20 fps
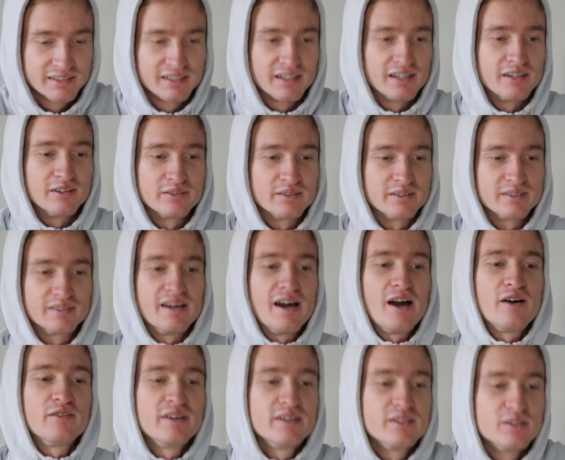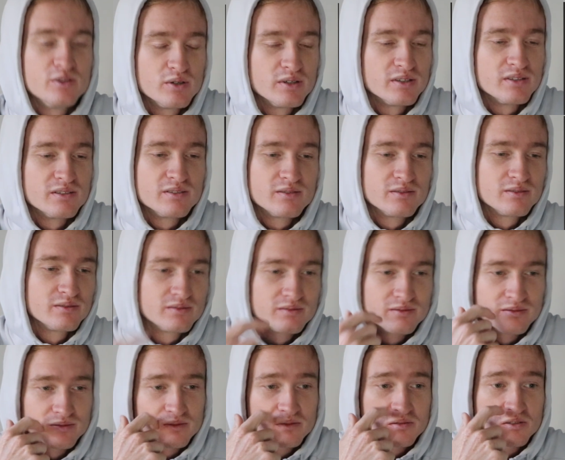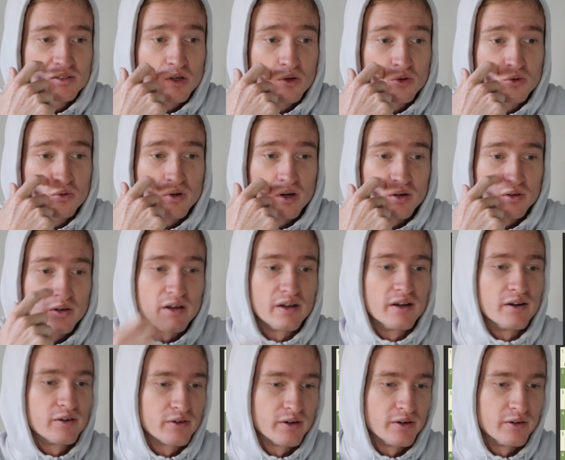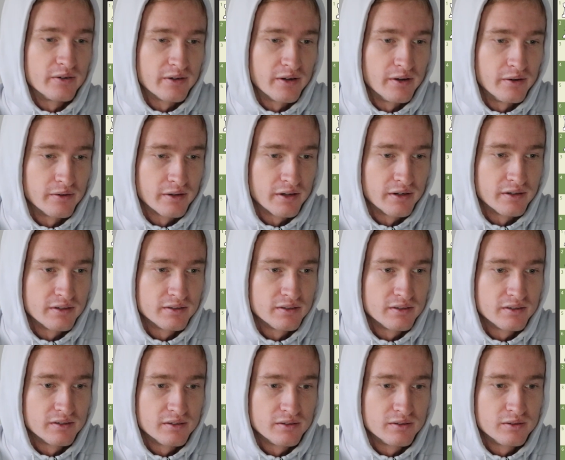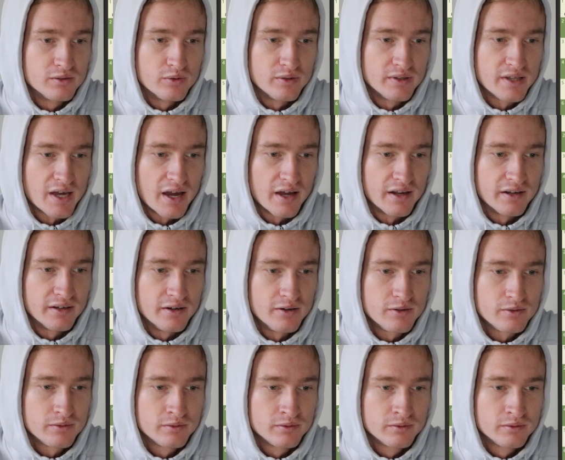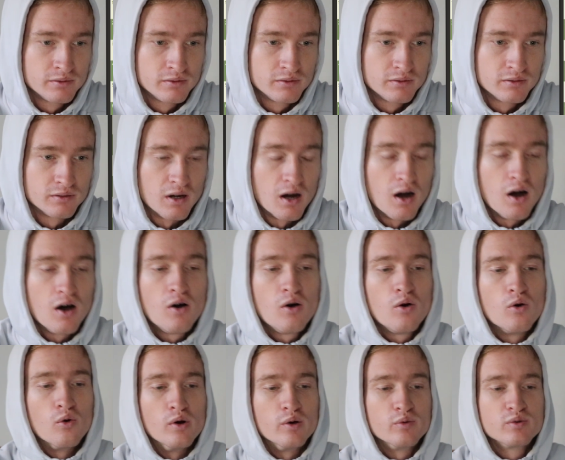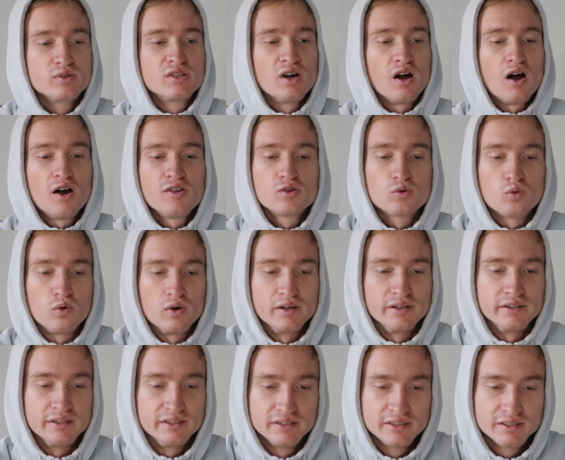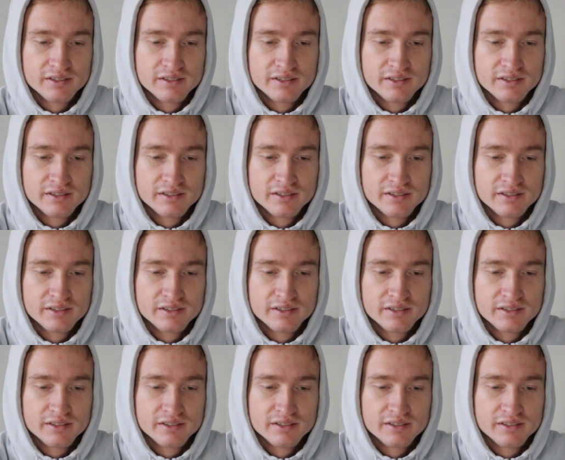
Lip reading: I don't know how they do it. So okay. Doing that, no? Oh, it was the other one.